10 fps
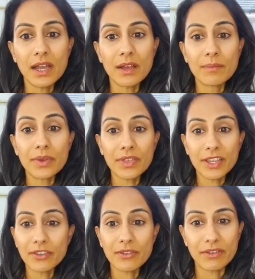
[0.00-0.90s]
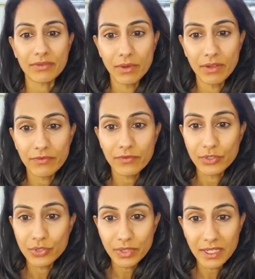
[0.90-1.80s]
But thank you everyone for
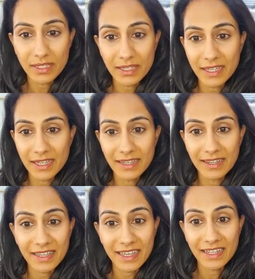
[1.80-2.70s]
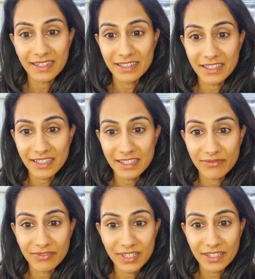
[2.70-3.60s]
joining in. Candy,
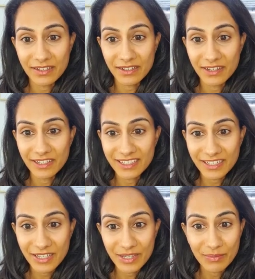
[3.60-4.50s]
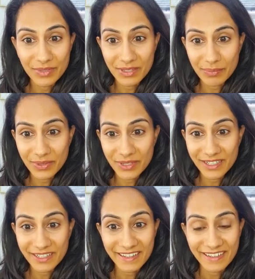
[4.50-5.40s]
Veena, Dilip,
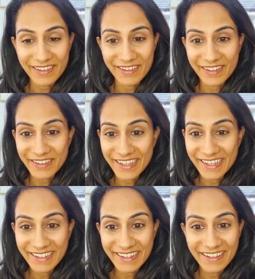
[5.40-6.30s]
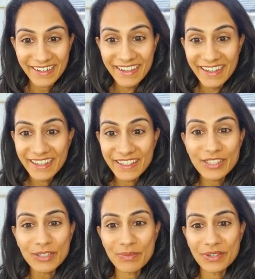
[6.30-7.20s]
Dipan, Naya.
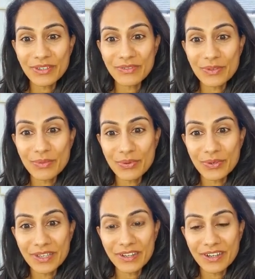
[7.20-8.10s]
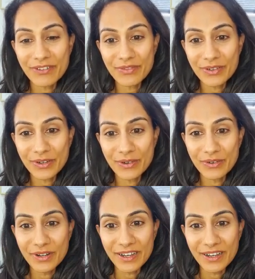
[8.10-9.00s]
There's so many of you. Priya,
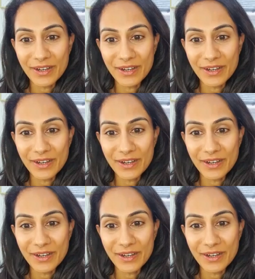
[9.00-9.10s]
Phil,